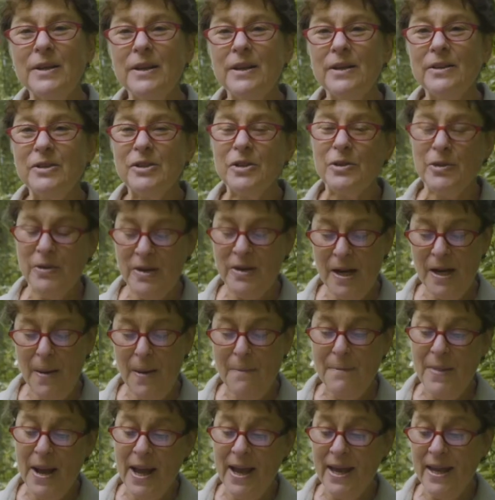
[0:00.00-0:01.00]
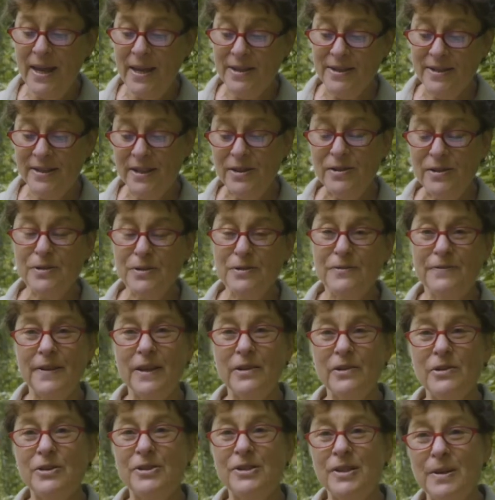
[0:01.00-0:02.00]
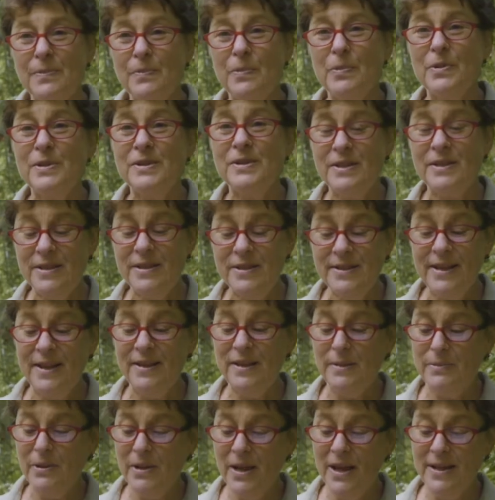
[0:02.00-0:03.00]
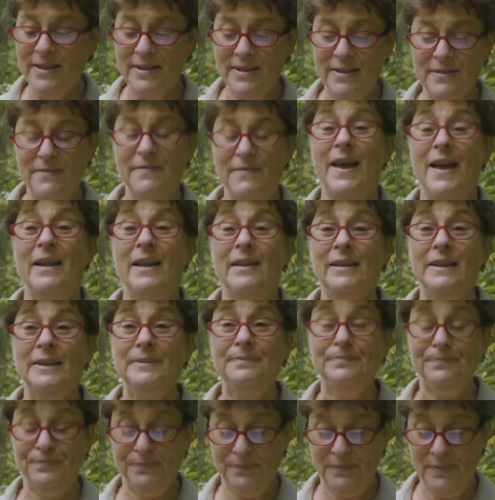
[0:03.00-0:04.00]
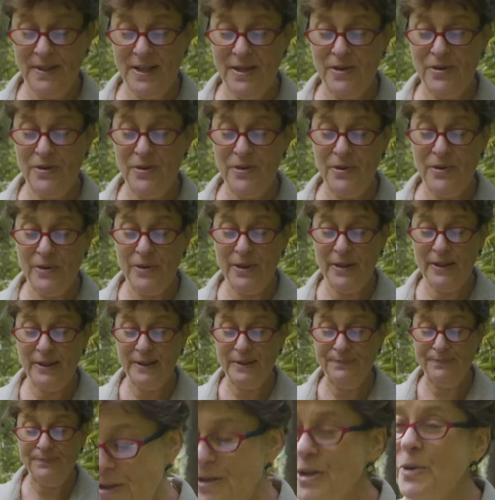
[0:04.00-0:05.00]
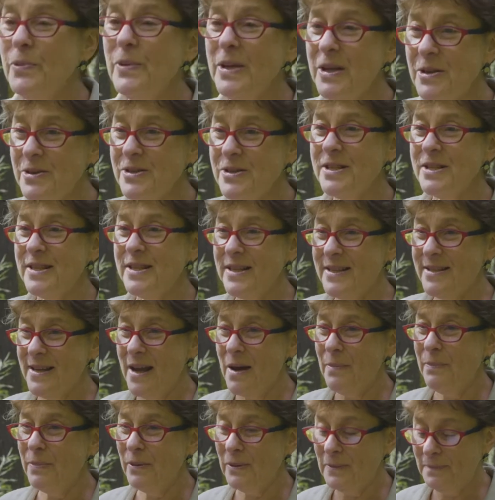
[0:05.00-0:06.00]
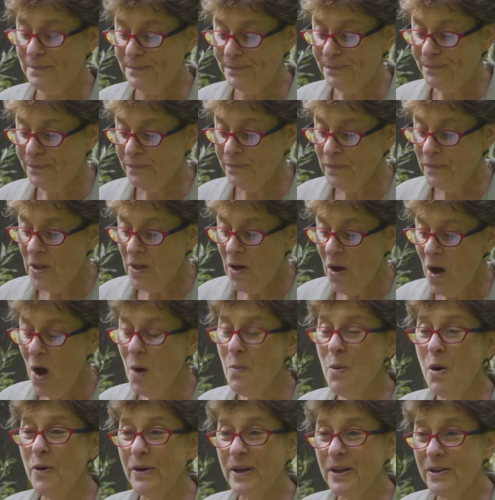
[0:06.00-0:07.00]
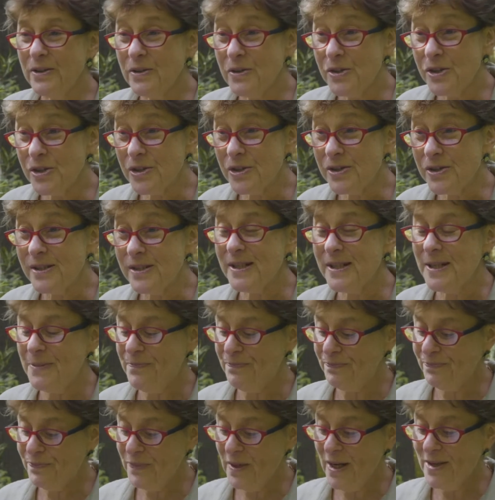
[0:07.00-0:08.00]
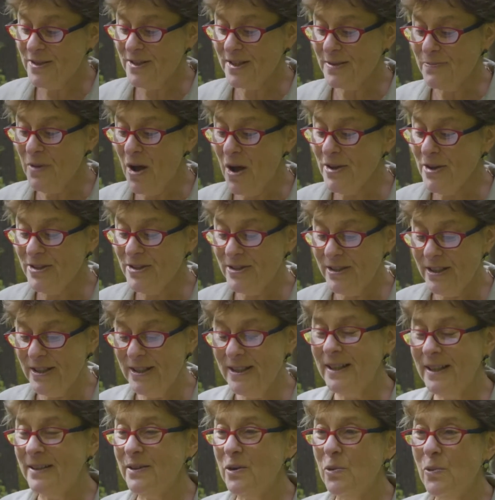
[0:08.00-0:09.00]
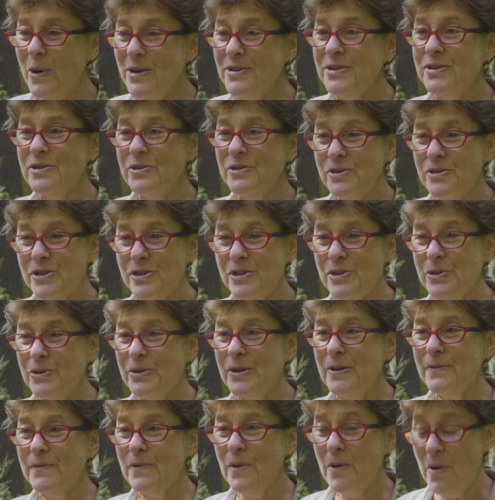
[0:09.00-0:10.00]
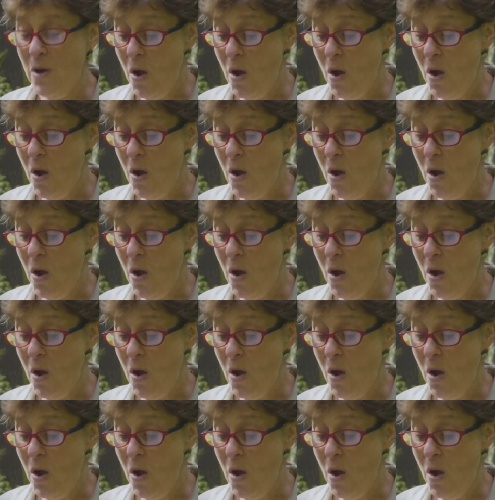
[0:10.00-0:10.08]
during my senior fellowship with Sustainable Hudson Valley in New York. So here's an example. Hoboken, New Jersey, a small city on the western shore of the